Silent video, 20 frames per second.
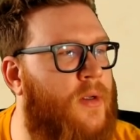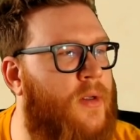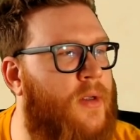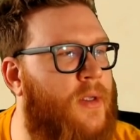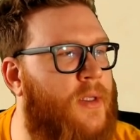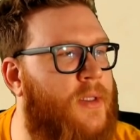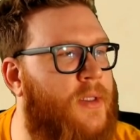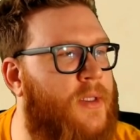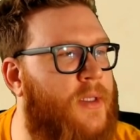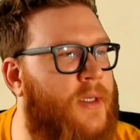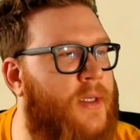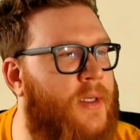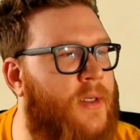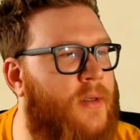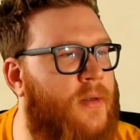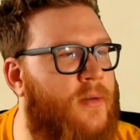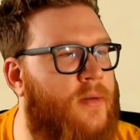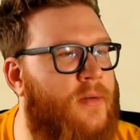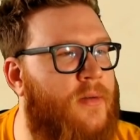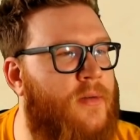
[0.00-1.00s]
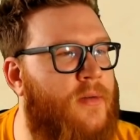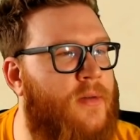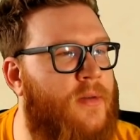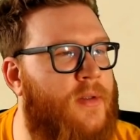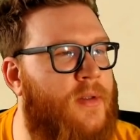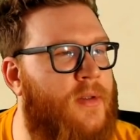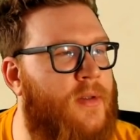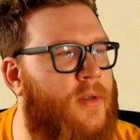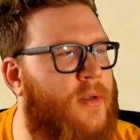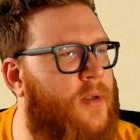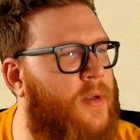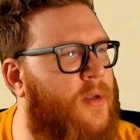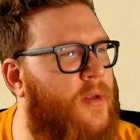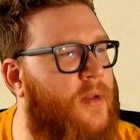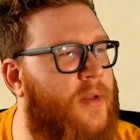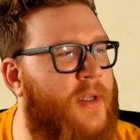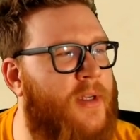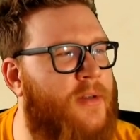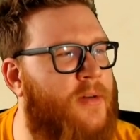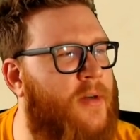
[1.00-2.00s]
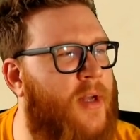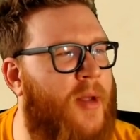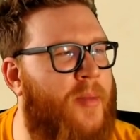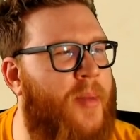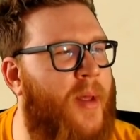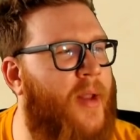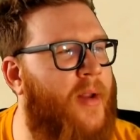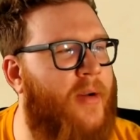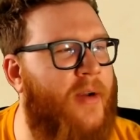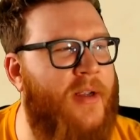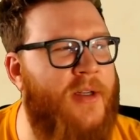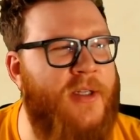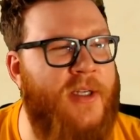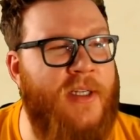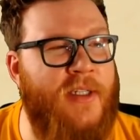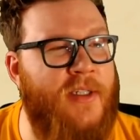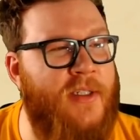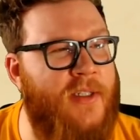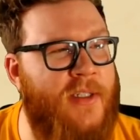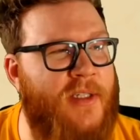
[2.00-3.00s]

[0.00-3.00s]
Let's see. Uh, these are not battleground changes.